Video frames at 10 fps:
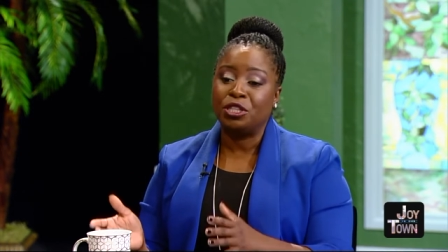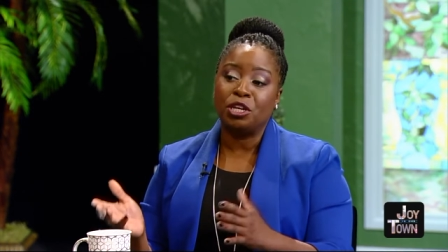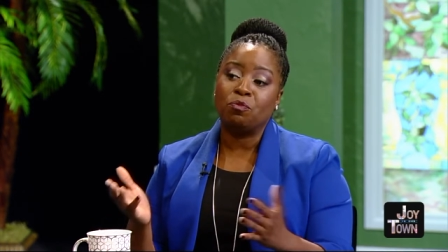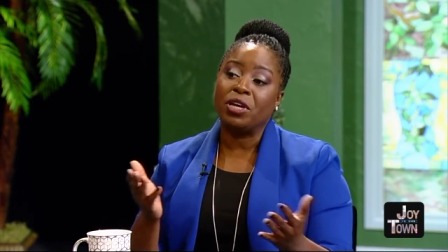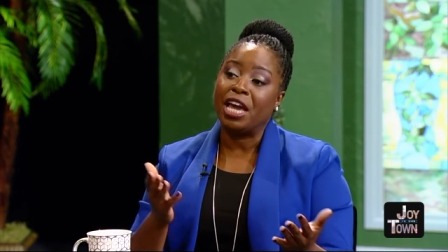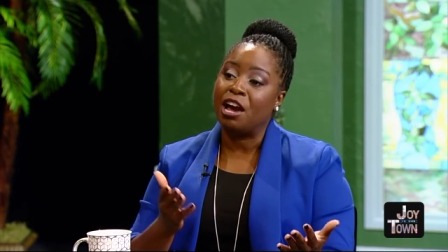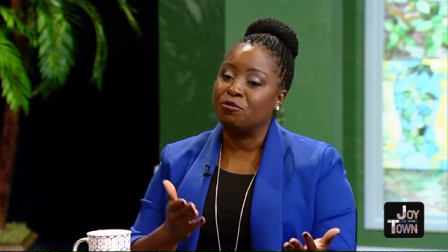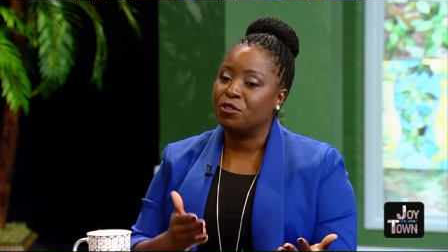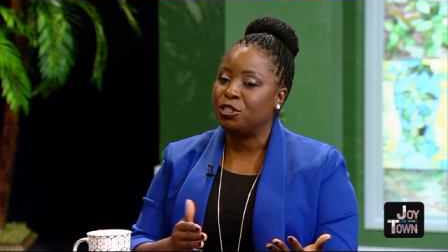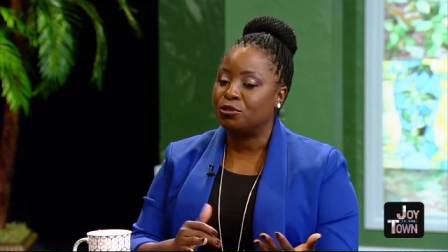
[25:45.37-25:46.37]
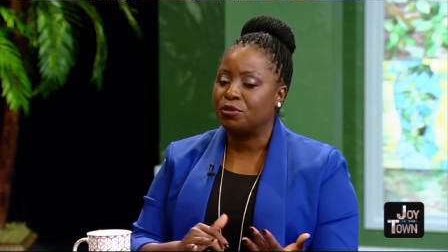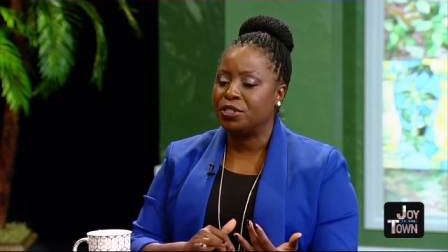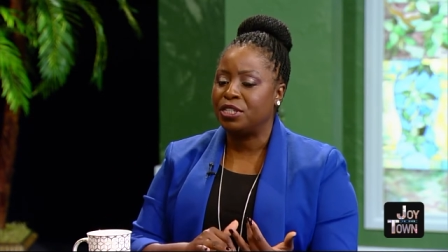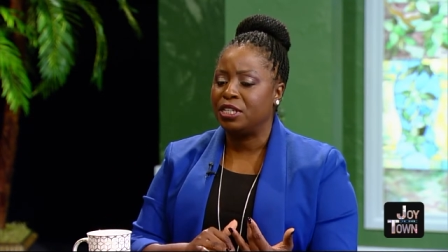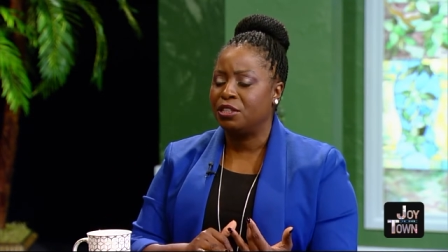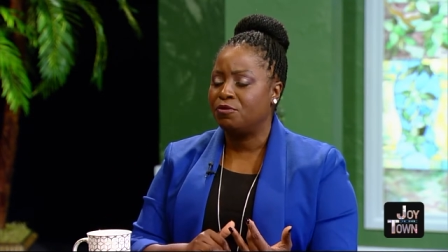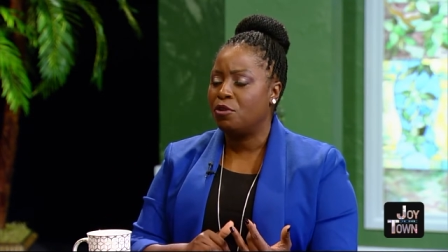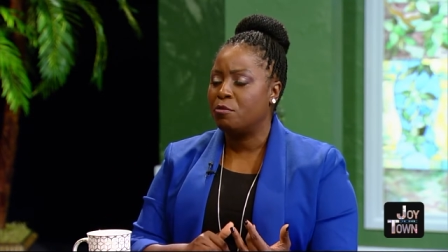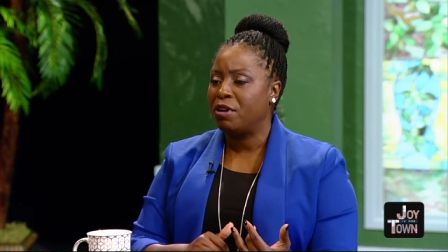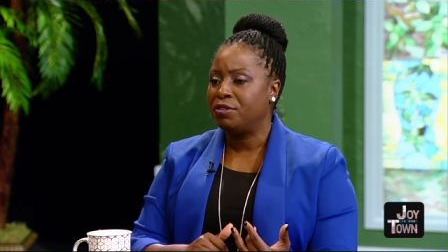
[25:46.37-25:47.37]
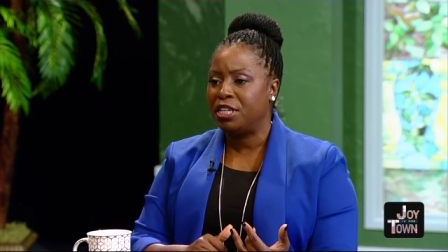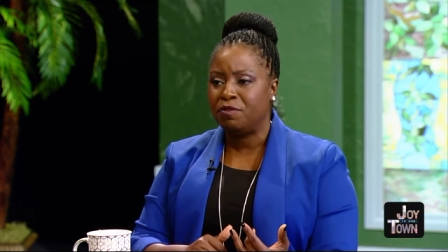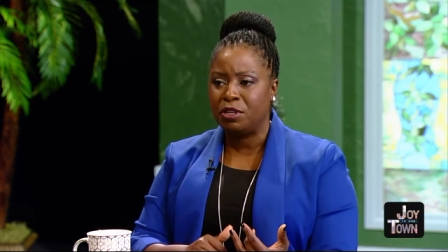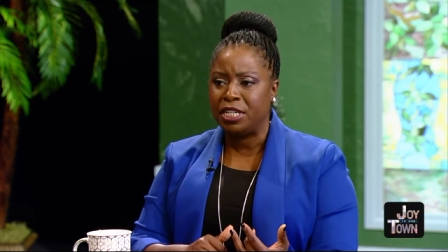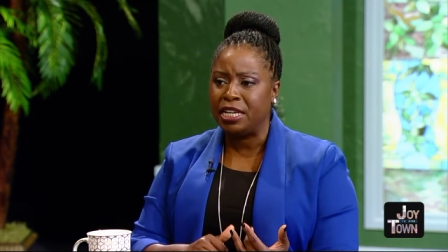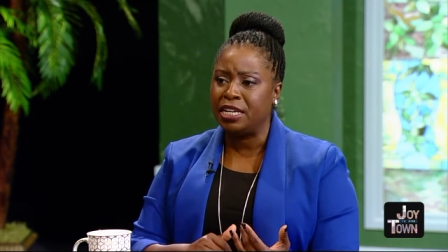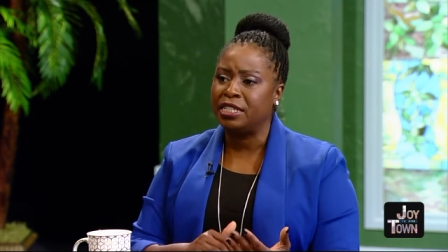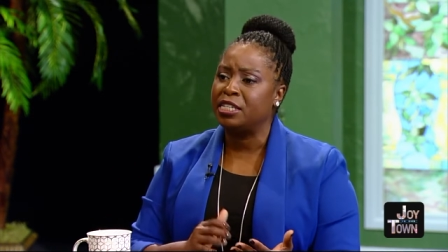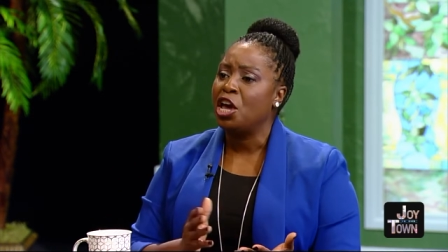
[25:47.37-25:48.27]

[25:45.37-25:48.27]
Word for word: then we have resources in the form of D V Ds,